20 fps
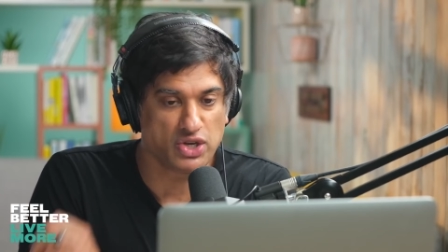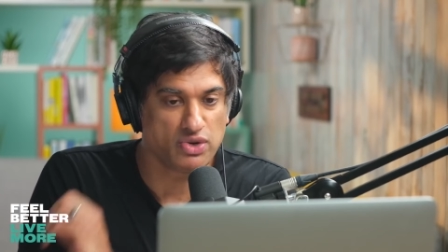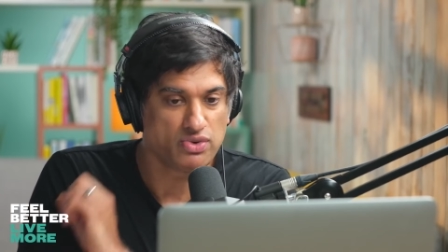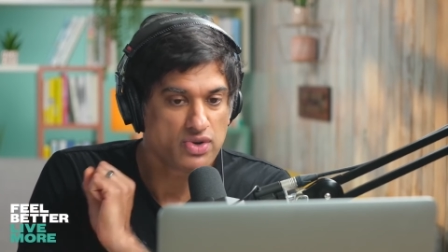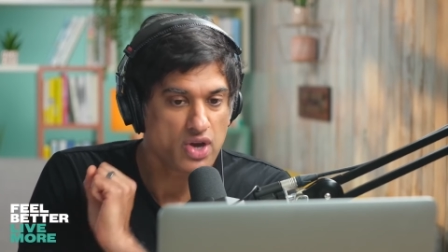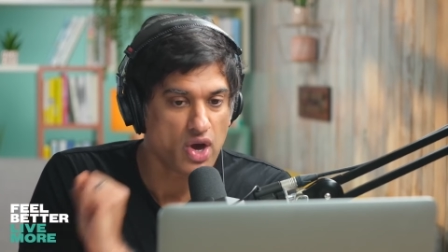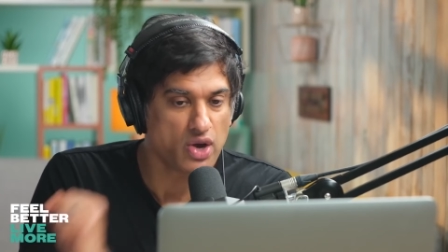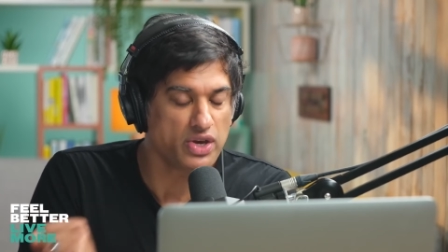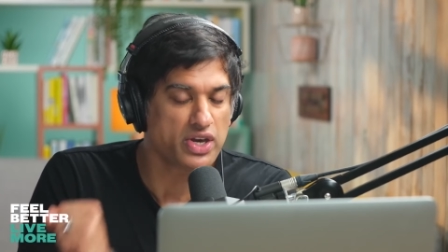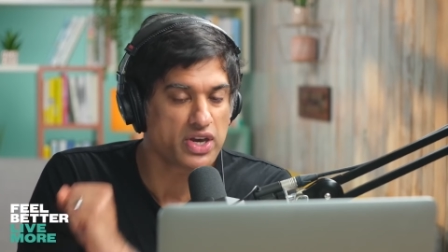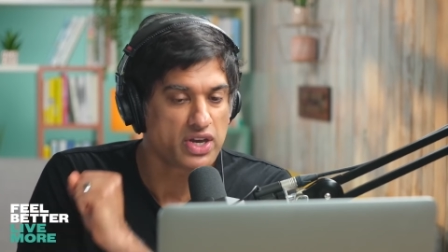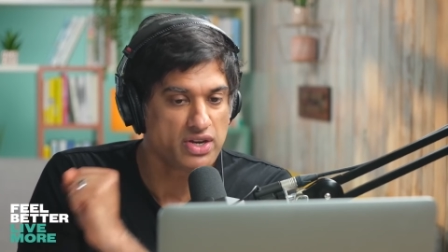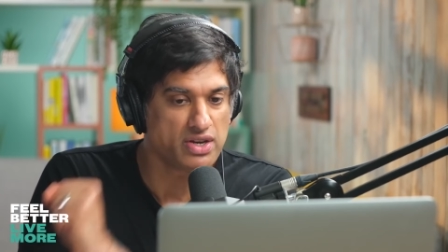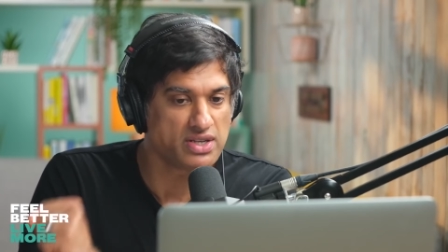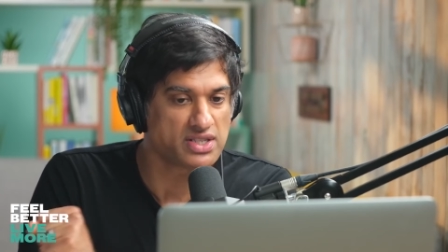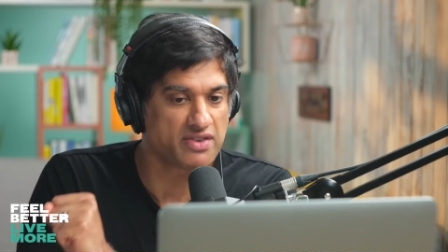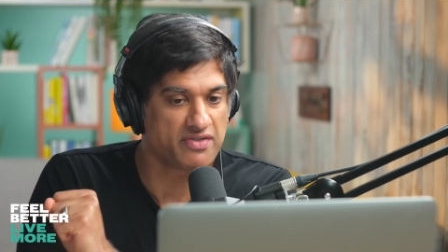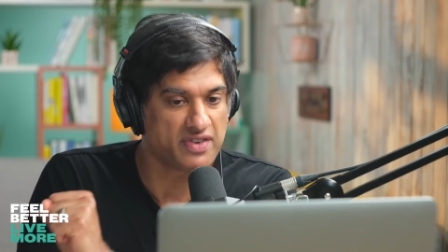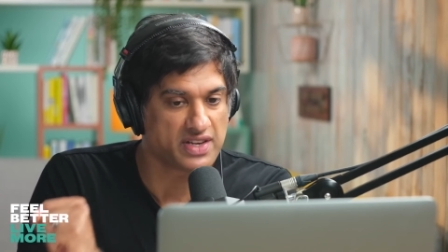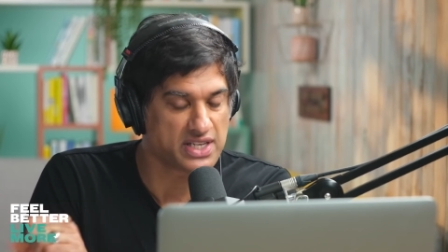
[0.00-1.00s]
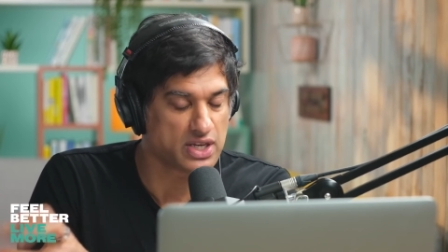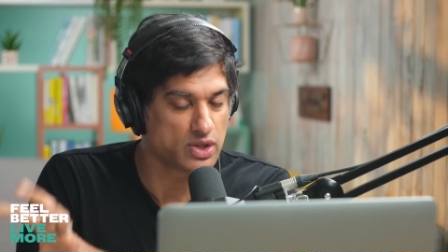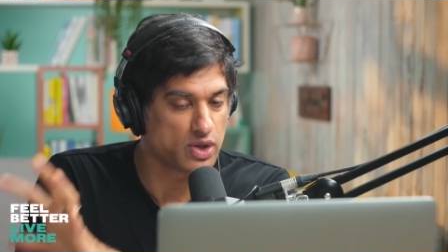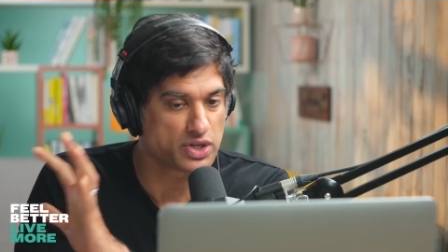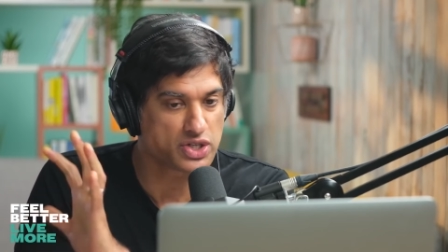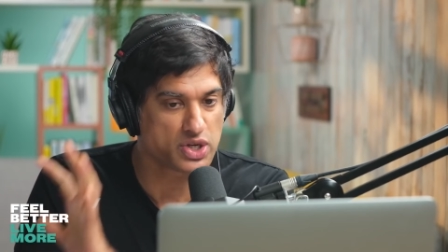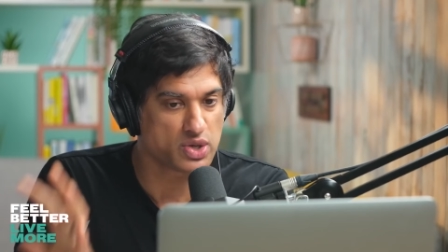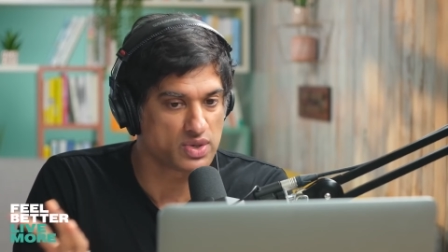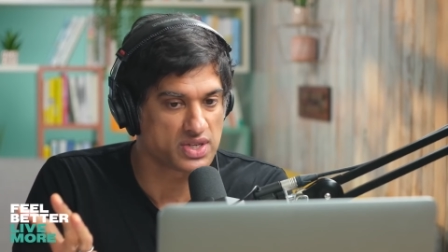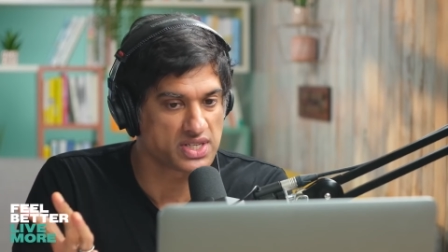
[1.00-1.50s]
You know you can use the
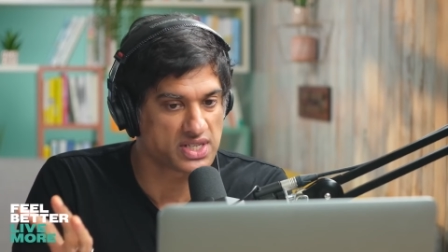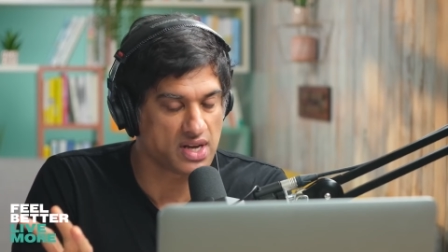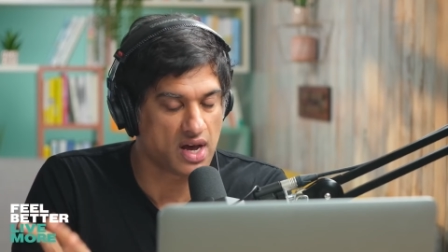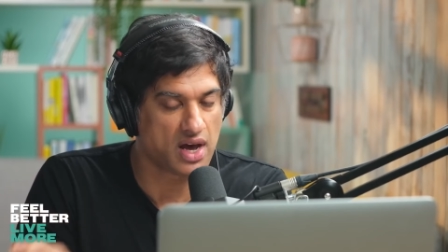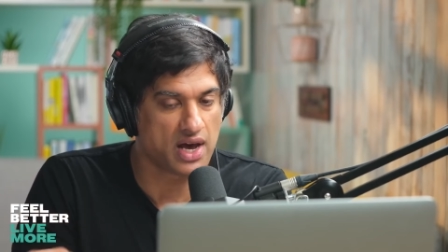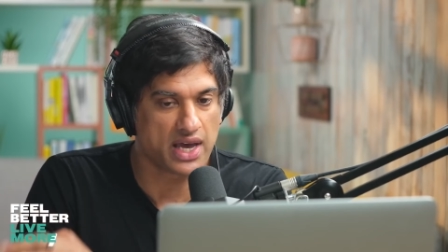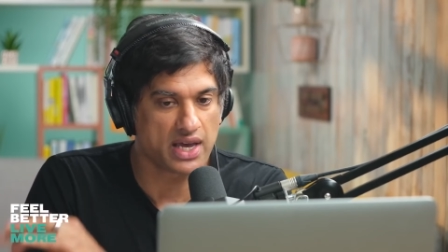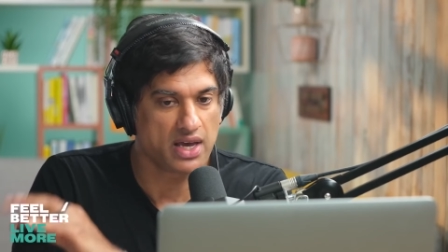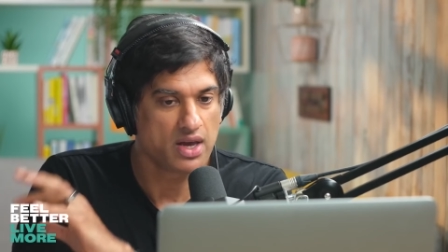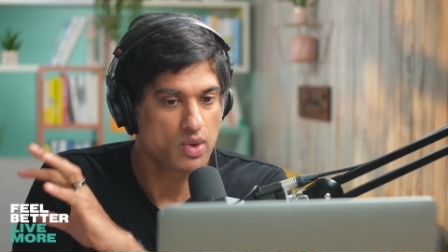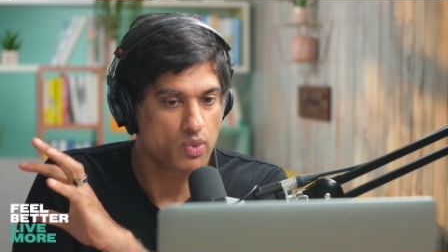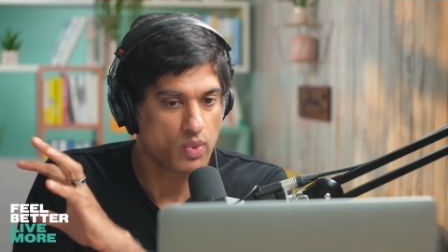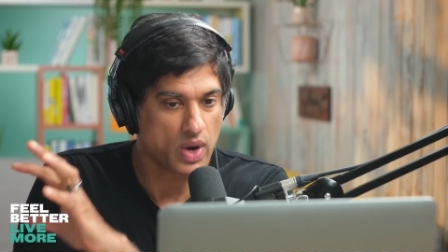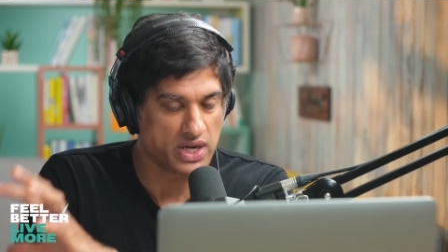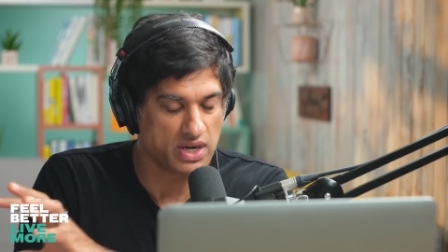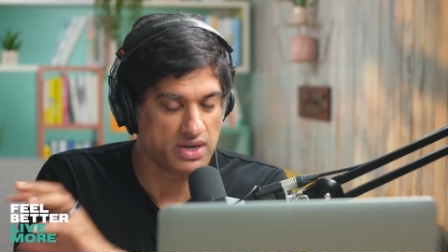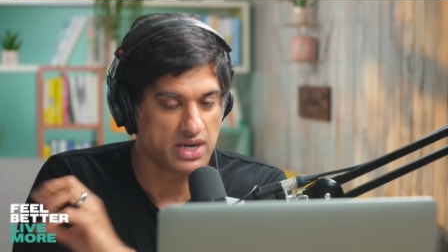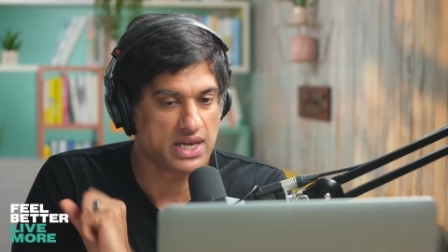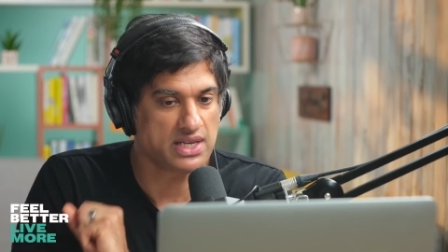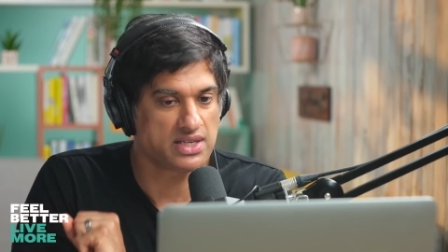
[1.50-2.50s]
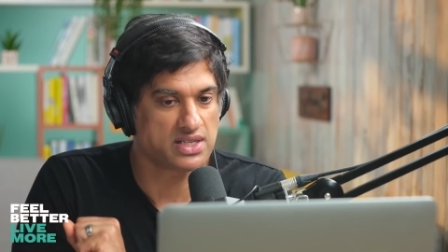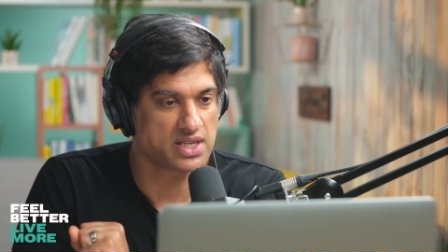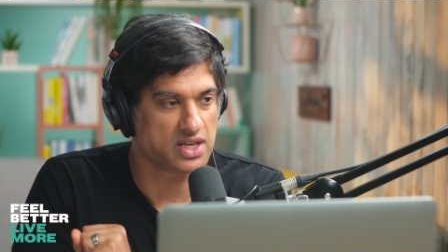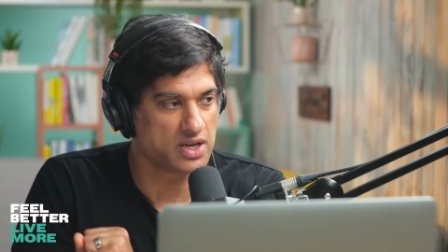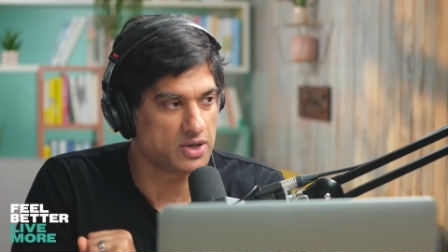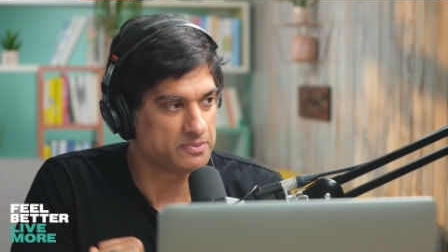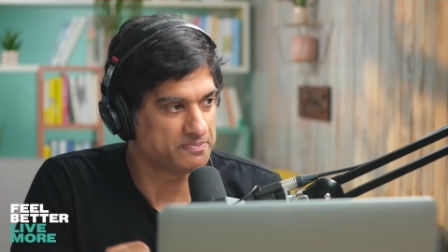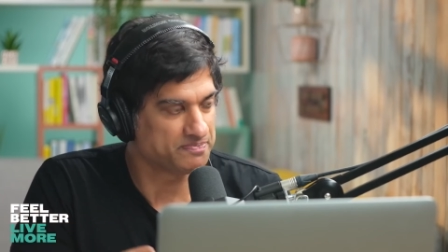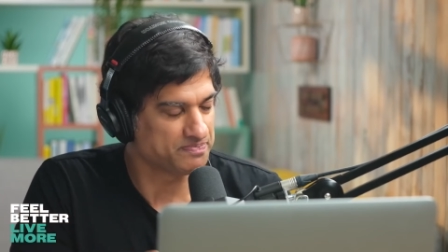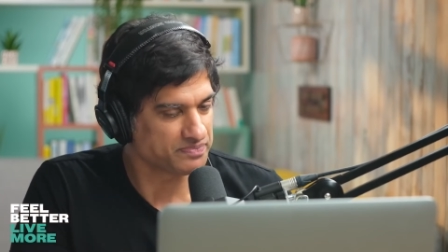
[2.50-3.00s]
physiological sigh when you need
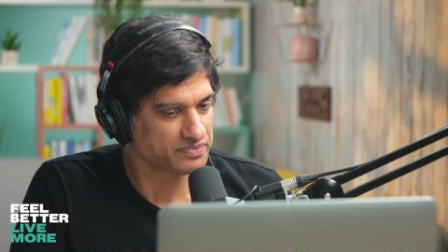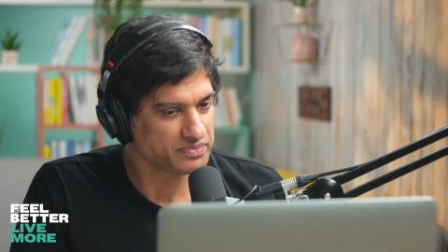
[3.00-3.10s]
to,